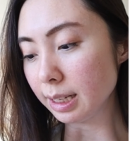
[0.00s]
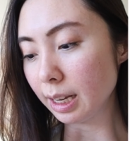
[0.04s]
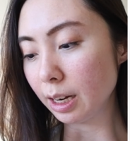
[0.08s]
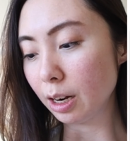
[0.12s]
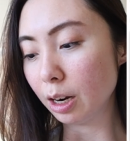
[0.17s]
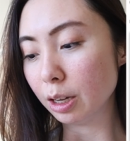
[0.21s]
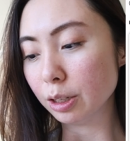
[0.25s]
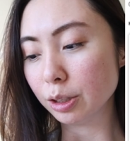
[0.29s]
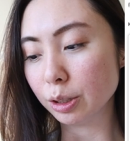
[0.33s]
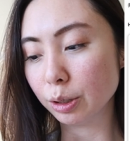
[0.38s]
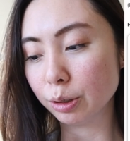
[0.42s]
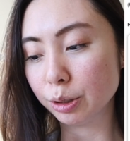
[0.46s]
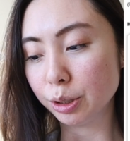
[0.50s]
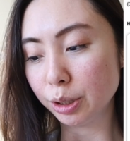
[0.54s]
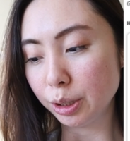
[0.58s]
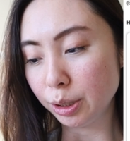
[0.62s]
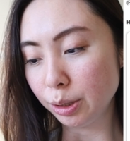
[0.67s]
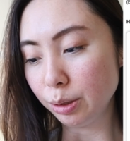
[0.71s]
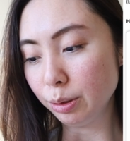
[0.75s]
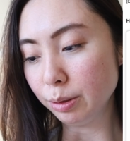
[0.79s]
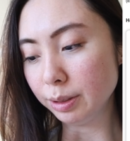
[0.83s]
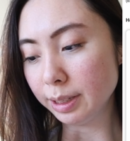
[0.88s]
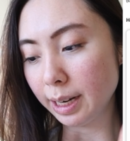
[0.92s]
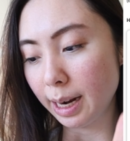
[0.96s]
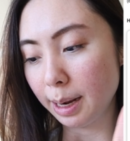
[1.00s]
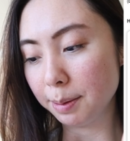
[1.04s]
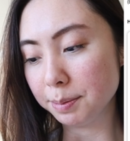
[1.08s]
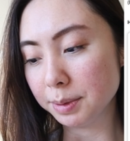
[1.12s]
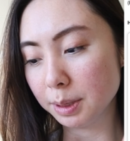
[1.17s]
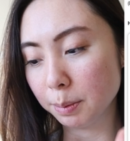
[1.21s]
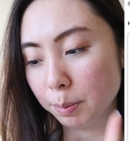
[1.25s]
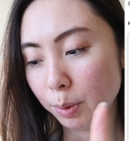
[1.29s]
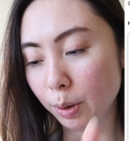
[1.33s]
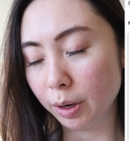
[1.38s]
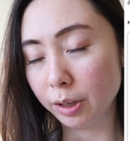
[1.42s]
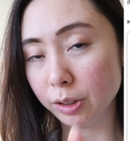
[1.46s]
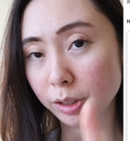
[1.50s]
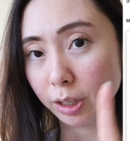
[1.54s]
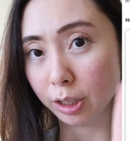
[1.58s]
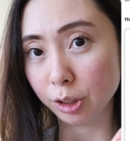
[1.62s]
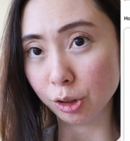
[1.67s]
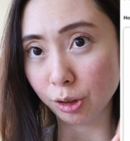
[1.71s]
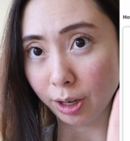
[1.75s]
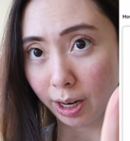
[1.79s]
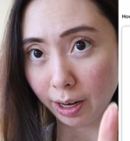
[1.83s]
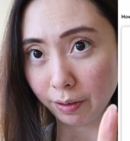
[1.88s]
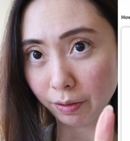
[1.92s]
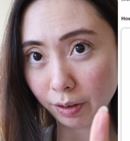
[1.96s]
and also 2 times the points on
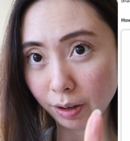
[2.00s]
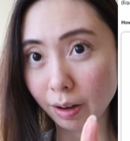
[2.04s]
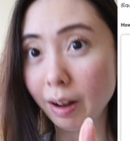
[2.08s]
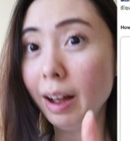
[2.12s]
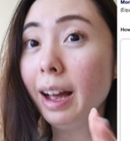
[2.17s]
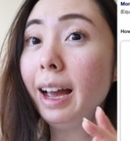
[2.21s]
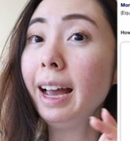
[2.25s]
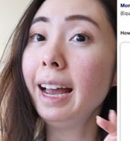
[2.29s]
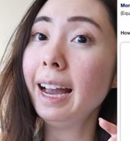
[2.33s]
travel.